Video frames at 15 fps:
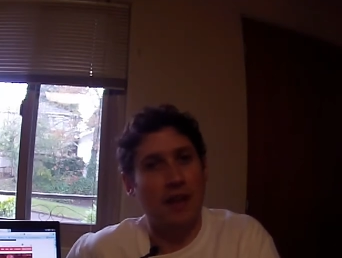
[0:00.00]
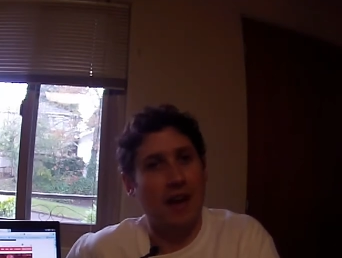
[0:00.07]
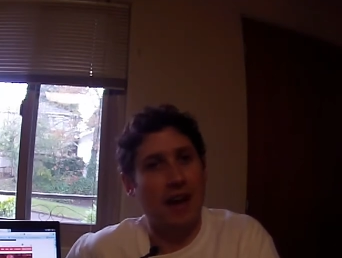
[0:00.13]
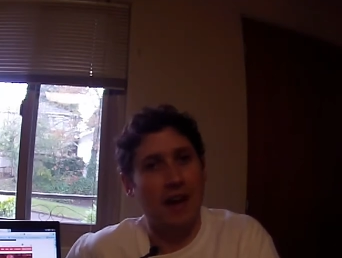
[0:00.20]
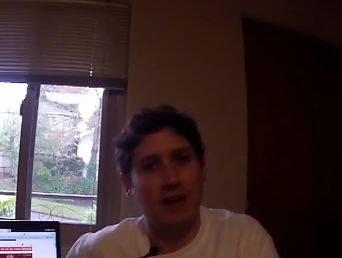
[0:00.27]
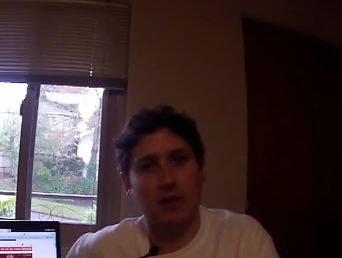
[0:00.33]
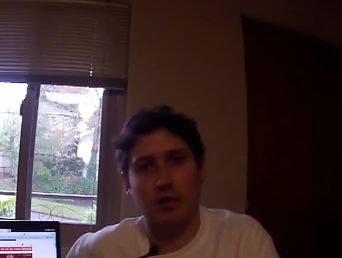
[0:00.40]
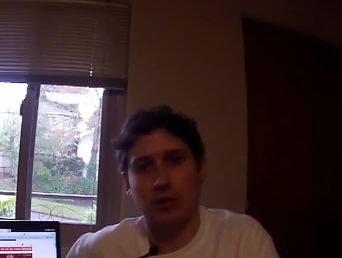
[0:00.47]
the
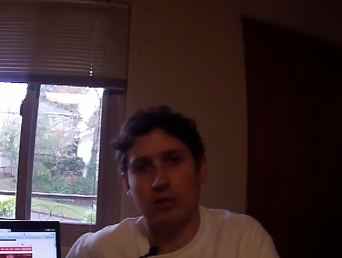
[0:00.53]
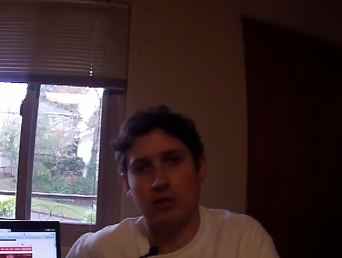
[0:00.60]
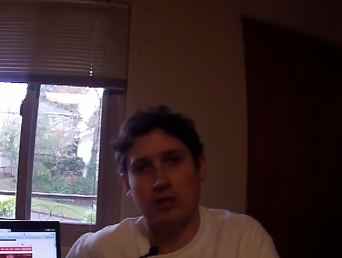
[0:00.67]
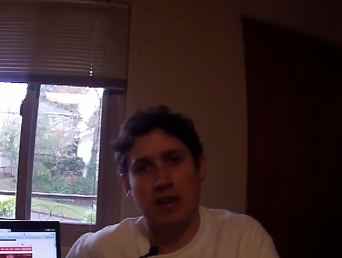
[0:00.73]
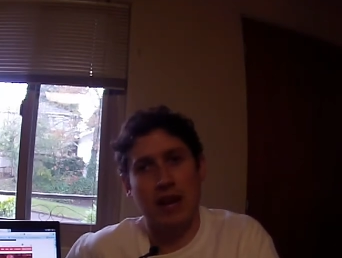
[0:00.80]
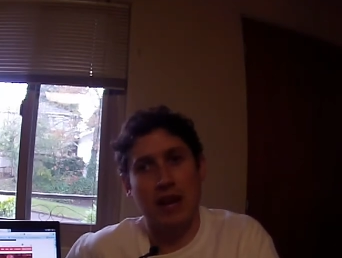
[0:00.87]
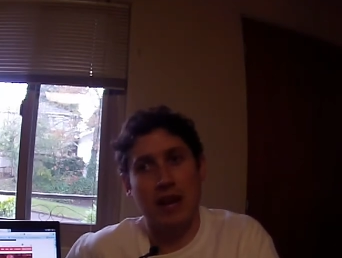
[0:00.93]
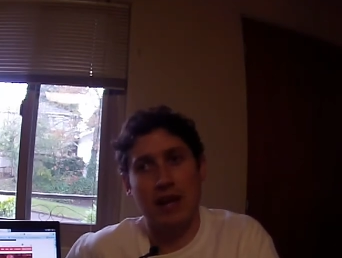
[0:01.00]

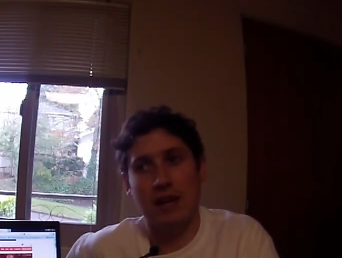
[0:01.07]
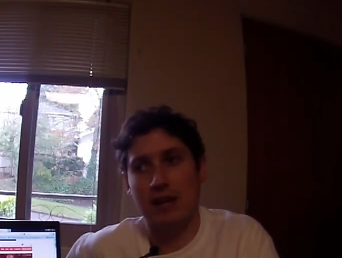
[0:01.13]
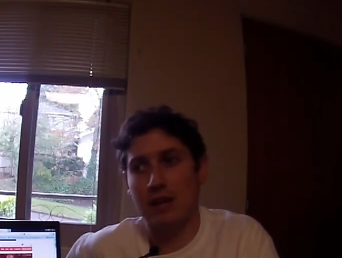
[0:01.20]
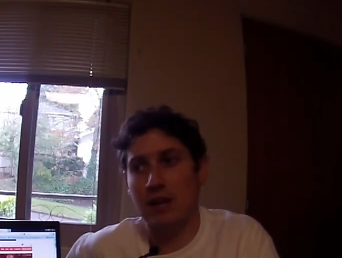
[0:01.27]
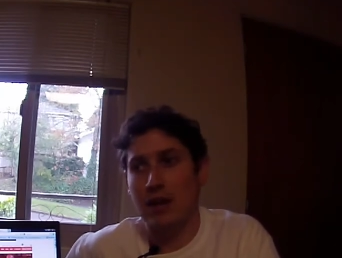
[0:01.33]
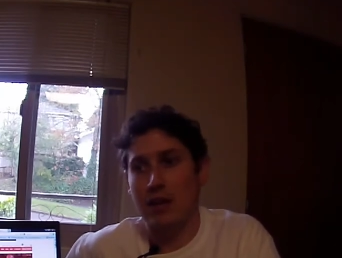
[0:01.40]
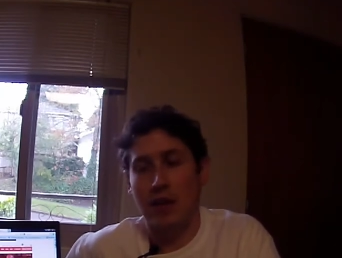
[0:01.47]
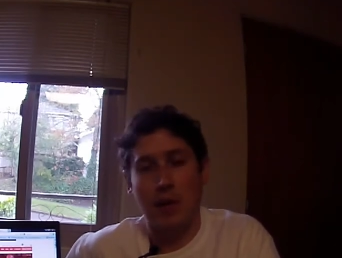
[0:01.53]
angles
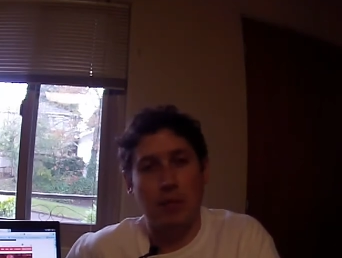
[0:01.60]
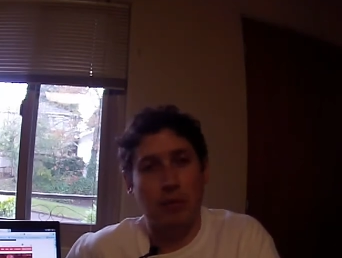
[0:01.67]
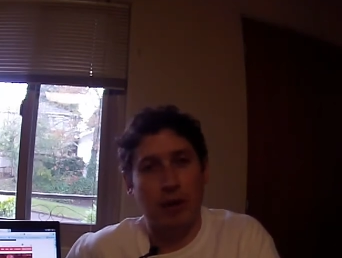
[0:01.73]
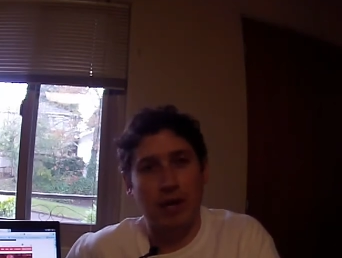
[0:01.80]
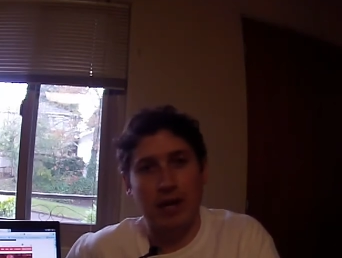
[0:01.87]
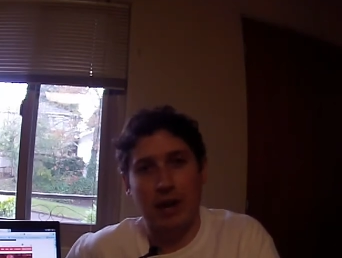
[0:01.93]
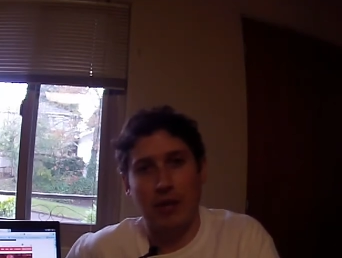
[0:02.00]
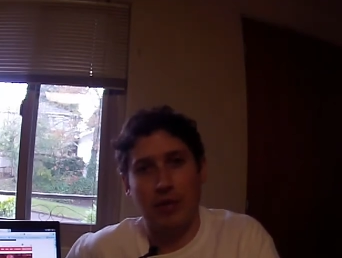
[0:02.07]
and they
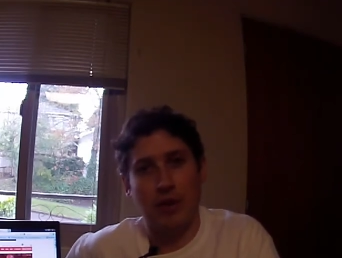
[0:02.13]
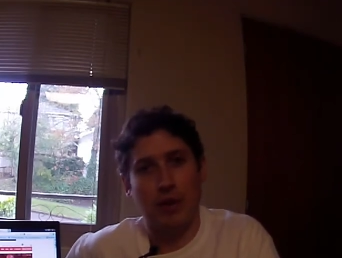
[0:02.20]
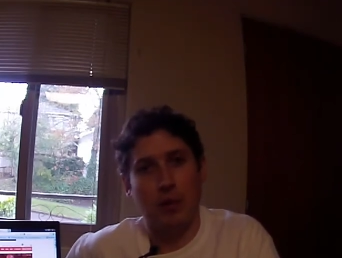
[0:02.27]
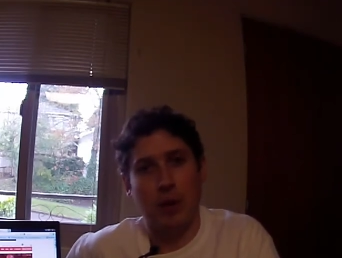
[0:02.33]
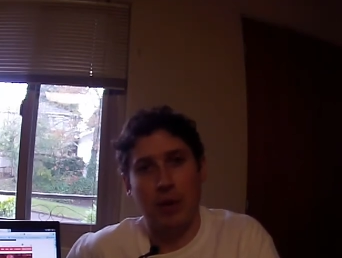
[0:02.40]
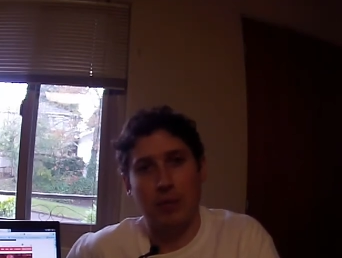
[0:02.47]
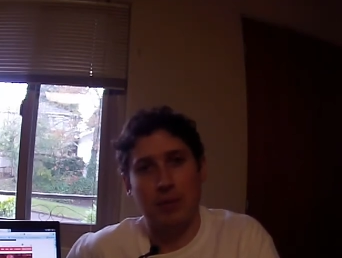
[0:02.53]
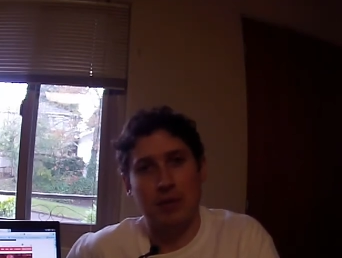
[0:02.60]
break out their
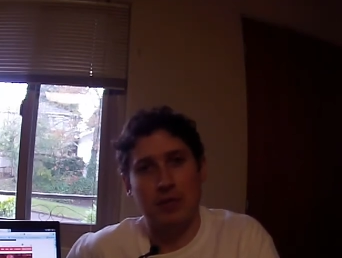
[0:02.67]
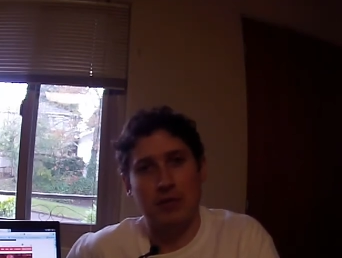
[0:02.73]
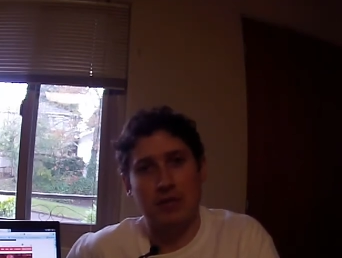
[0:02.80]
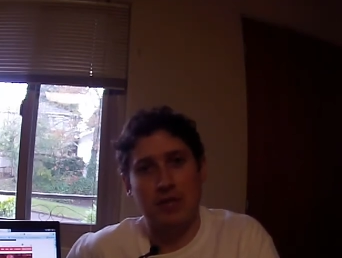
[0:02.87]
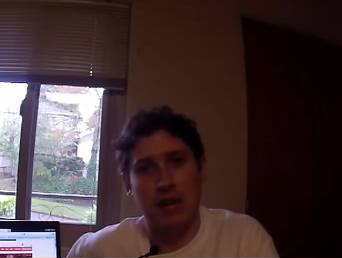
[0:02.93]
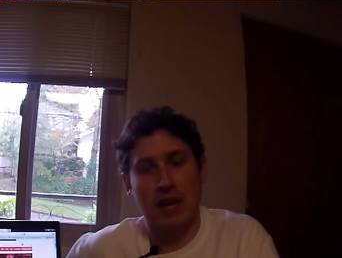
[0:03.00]
weapons.